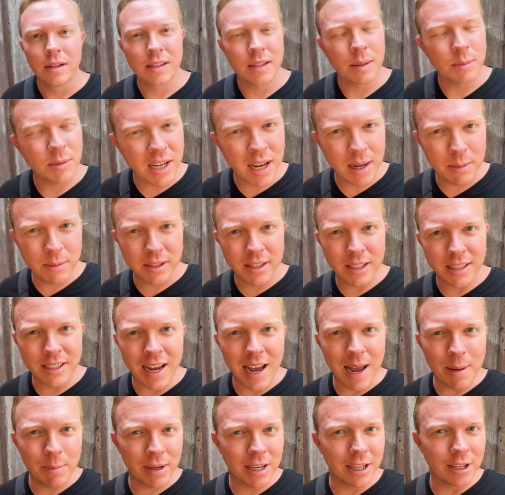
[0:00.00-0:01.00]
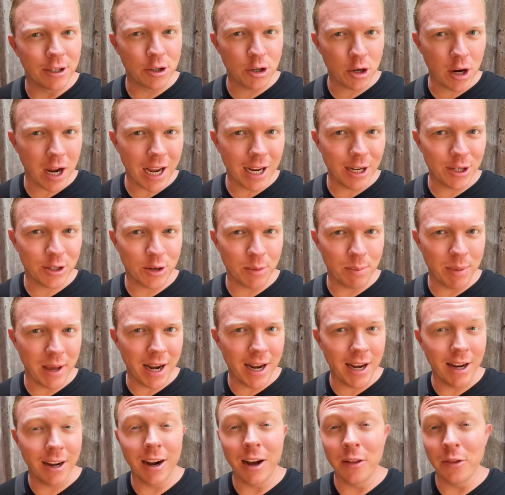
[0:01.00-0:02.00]
Sometimes the time can change
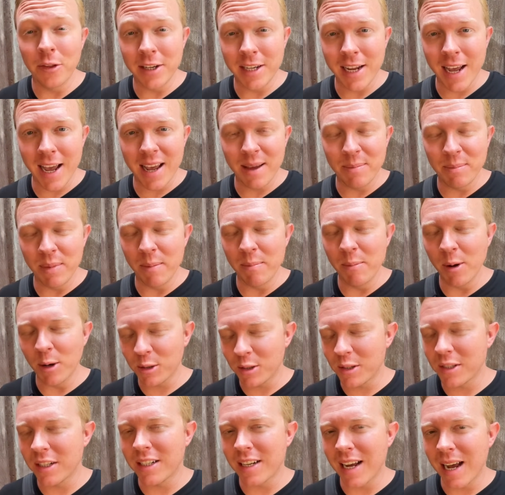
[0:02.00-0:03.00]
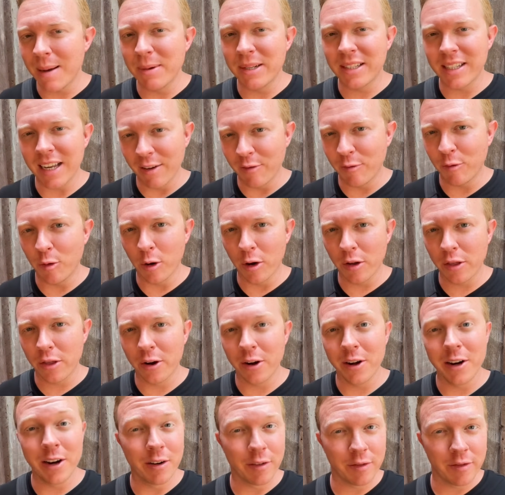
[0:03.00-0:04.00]
depending on the day, but most of the time it's like 4.30 or